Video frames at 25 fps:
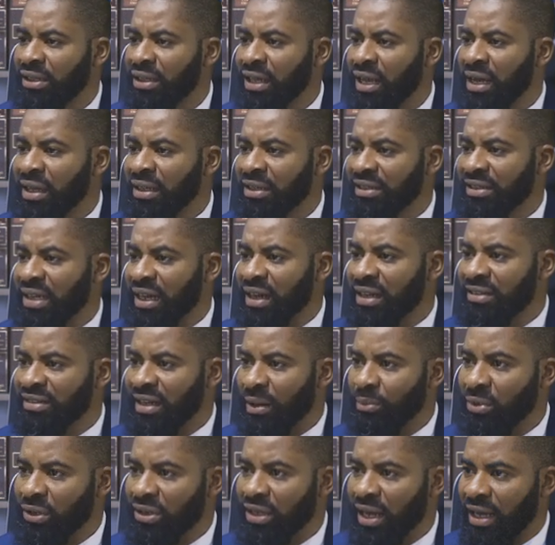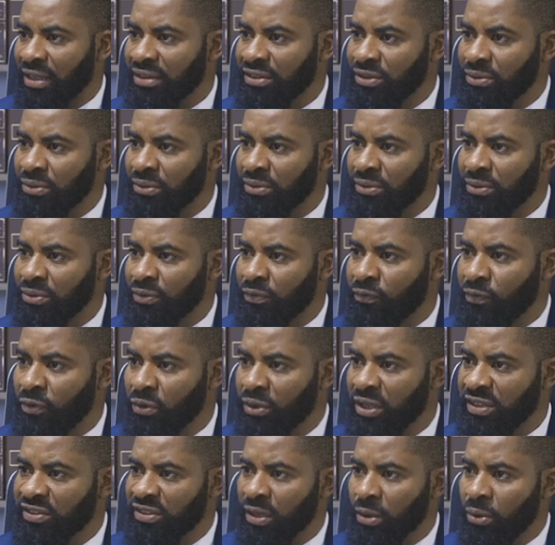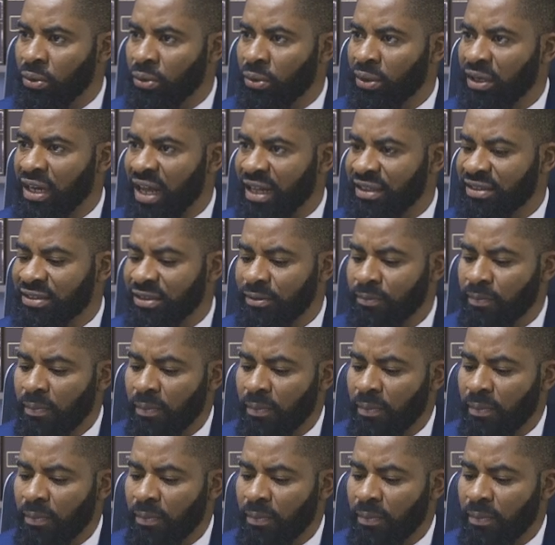internal sabotage a few days ago, that